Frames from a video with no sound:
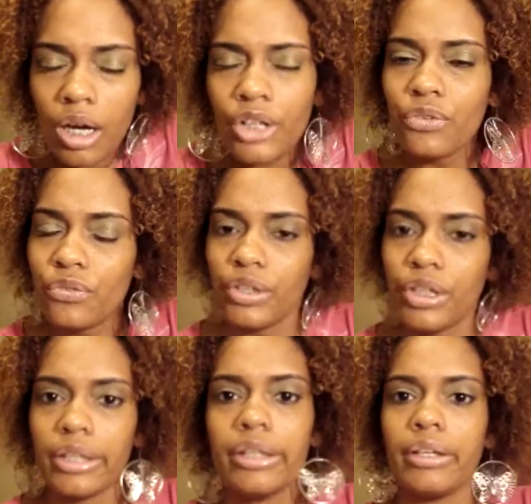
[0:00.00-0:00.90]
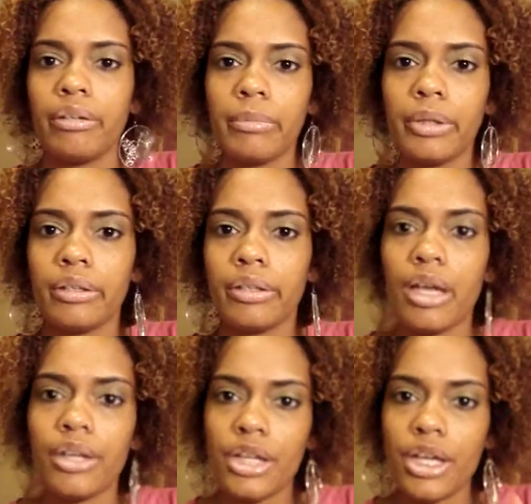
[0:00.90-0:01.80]
Are you freaking kidding me?
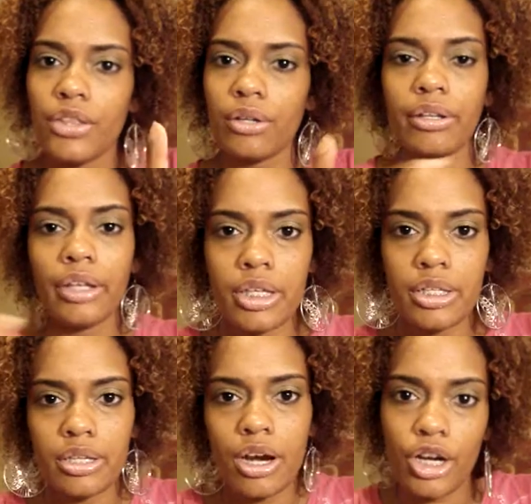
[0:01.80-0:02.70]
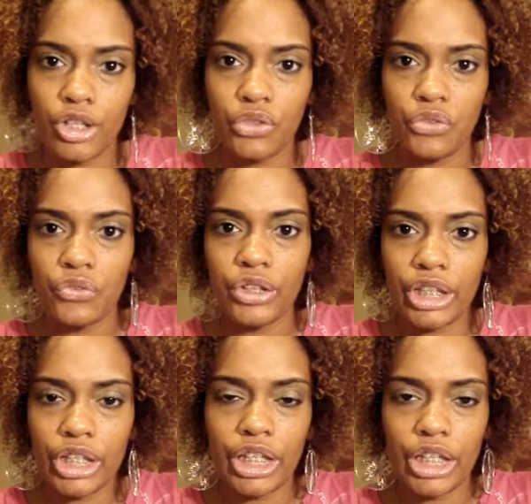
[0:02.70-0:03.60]
Another hint, are you
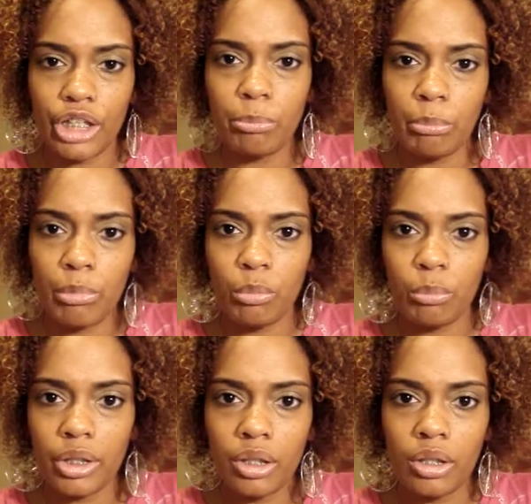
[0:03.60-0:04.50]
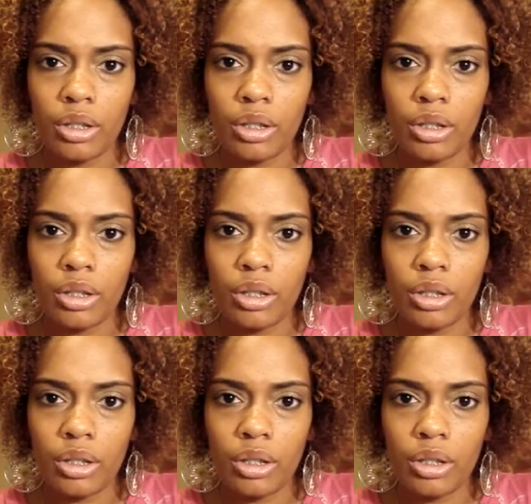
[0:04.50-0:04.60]
freaking kidding me moment.